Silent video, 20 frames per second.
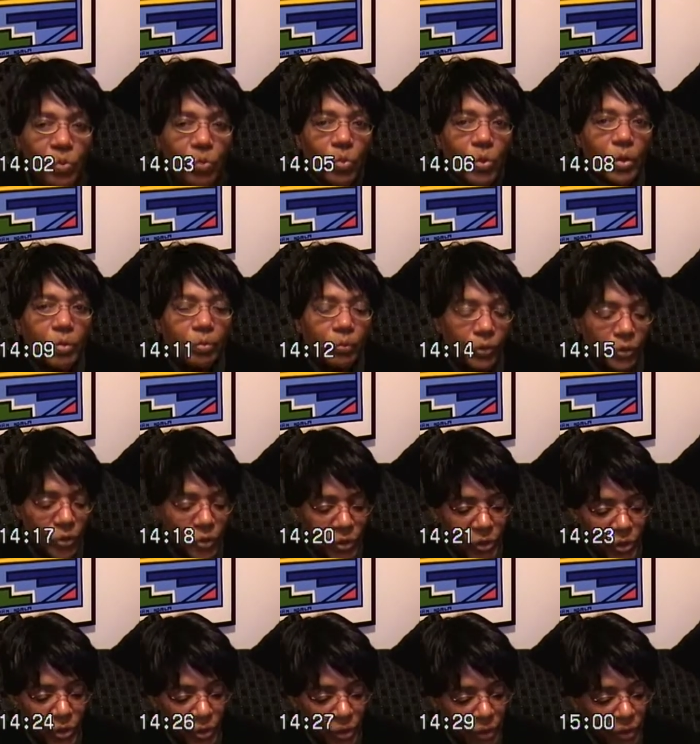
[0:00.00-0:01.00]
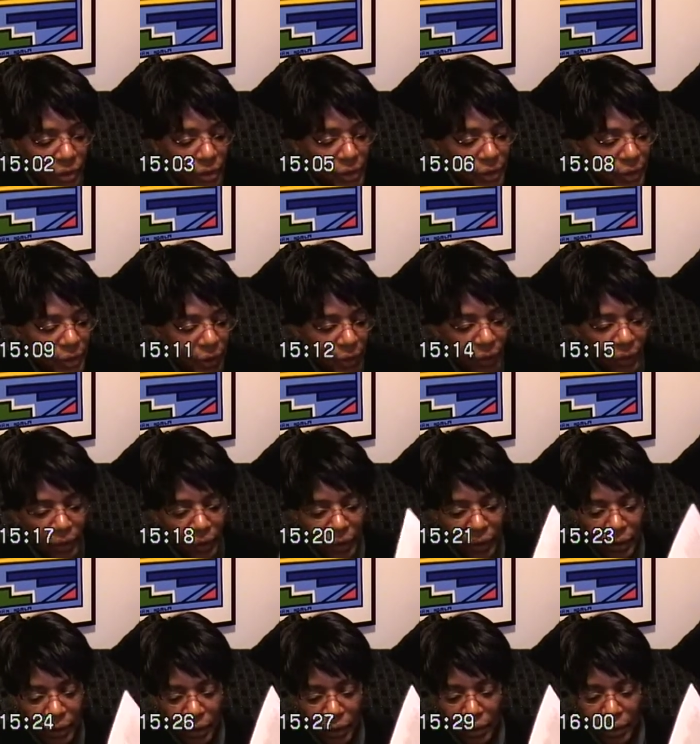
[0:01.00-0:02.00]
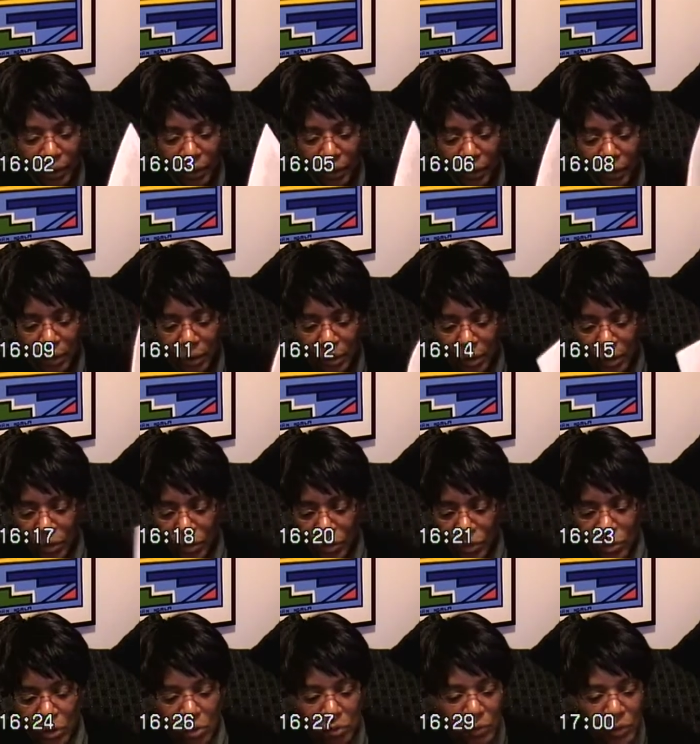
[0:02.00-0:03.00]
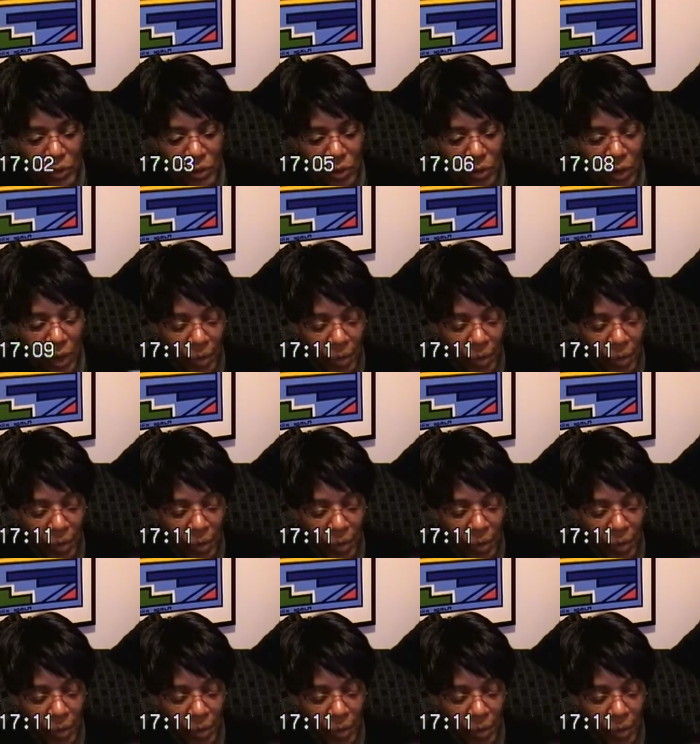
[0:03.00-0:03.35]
one person can take. So much that, I